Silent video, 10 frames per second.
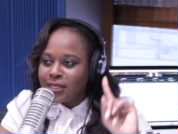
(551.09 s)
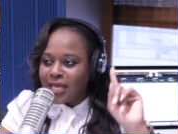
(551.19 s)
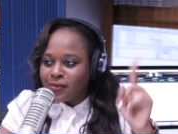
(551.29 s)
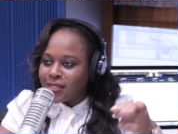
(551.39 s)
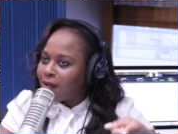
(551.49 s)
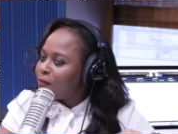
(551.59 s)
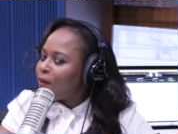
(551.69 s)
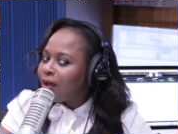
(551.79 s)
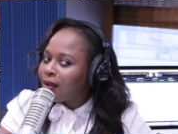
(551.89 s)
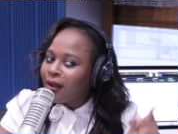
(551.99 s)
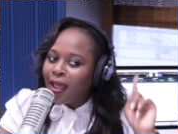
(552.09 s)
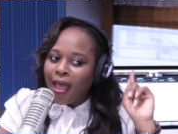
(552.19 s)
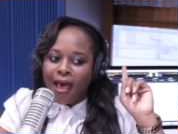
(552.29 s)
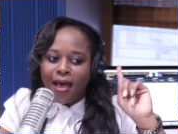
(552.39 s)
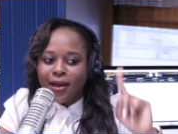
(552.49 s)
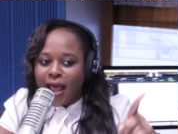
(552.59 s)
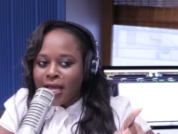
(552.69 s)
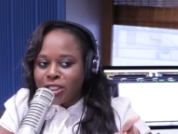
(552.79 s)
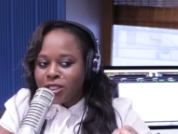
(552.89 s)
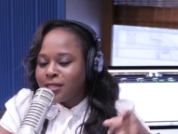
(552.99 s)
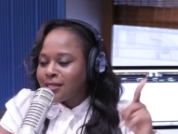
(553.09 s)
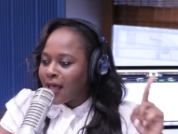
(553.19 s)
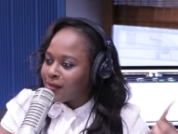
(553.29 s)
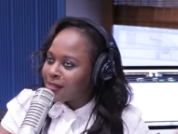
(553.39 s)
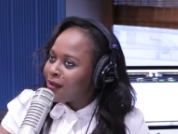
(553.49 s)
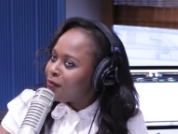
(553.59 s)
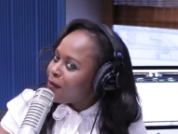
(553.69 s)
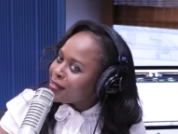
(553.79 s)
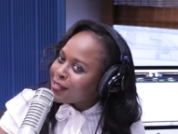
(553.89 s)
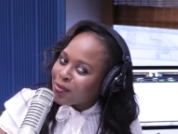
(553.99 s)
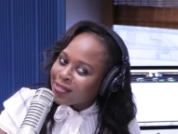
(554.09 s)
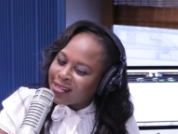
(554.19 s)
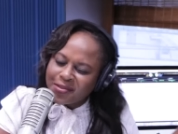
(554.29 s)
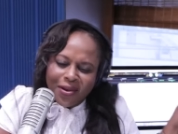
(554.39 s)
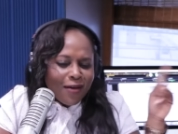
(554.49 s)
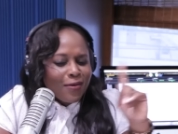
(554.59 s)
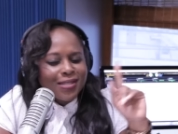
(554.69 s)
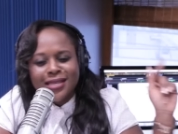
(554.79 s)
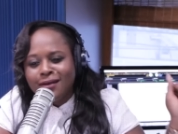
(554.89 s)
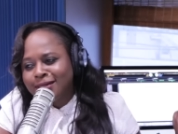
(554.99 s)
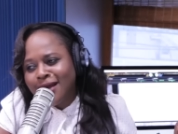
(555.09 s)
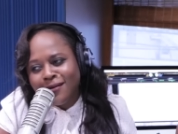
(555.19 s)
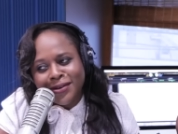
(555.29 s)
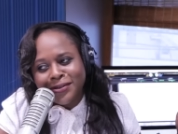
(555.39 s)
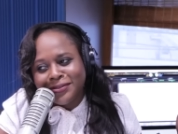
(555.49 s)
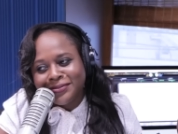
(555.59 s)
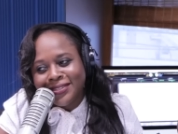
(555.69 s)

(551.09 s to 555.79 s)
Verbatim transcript: Savvy, SaviSav1 at IG, Savvy, SaviSav1, Twitter. So yeah, Savvy, SaviSav, you know.